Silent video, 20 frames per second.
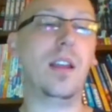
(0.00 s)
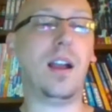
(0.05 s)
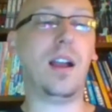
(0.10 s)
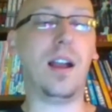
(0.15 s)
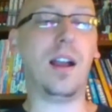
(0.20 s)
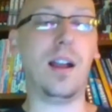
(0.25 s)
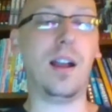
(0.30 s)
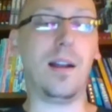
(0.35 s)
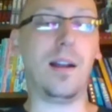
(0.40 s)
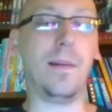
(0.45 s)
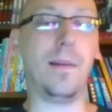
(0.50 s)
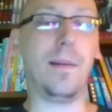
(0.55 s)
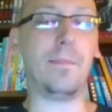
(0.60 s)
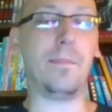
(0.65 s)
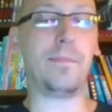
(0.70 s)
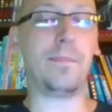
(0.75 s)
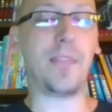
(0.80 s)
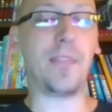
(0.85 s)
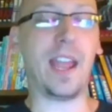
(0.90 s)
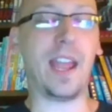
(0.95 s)

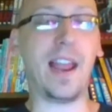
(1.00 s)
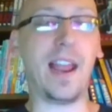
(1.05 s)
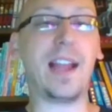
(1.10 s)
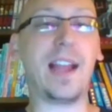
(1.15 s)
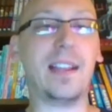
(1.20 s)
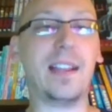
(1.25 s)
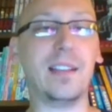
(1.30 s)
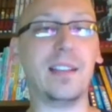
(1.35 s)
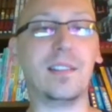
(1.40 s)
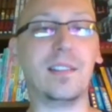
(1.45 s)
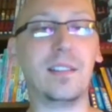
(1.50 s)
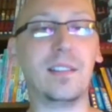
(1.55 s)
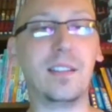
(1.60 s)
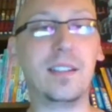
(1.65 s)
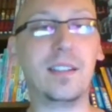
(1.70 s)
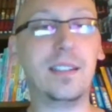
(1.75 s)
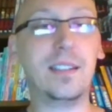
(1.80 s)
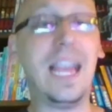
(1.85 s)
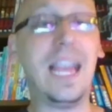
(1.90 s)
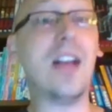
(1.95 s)
And I can
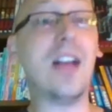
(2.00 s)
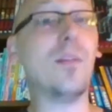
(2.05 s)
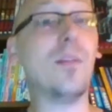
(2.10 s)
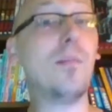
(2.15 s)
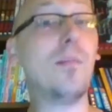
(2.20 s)
tell